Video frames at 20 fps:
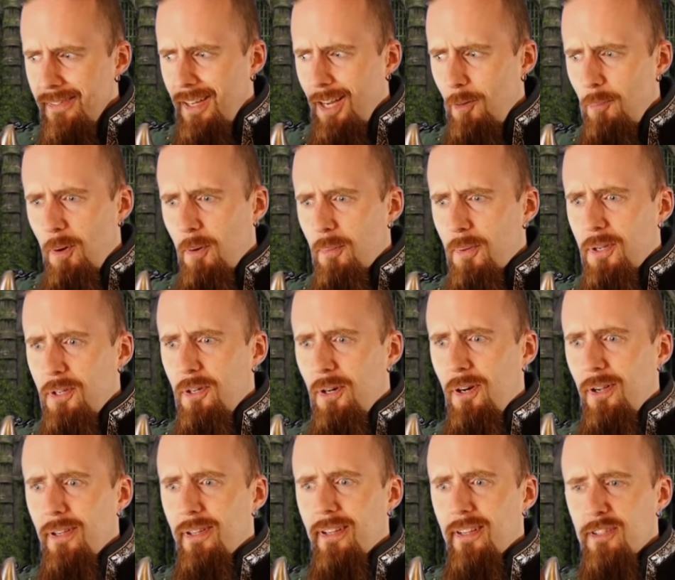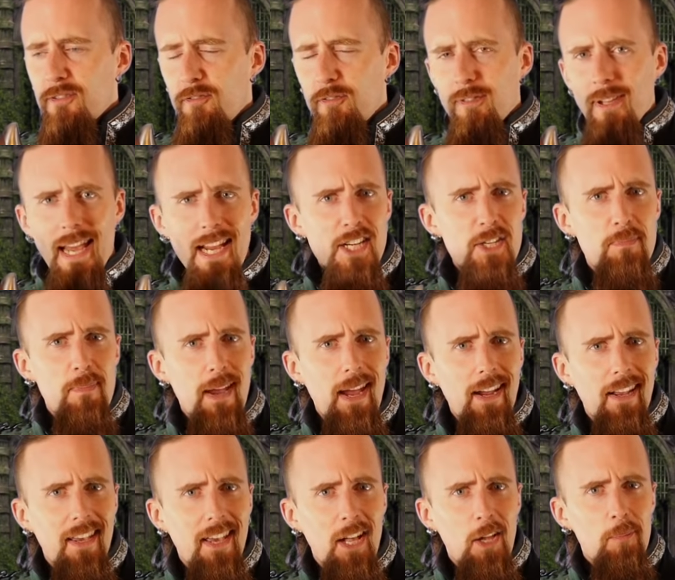How about we call it a
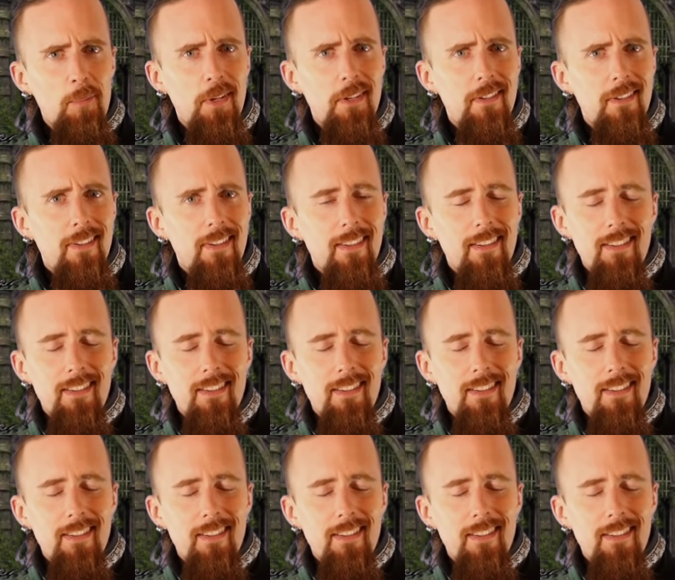flashbang helmet?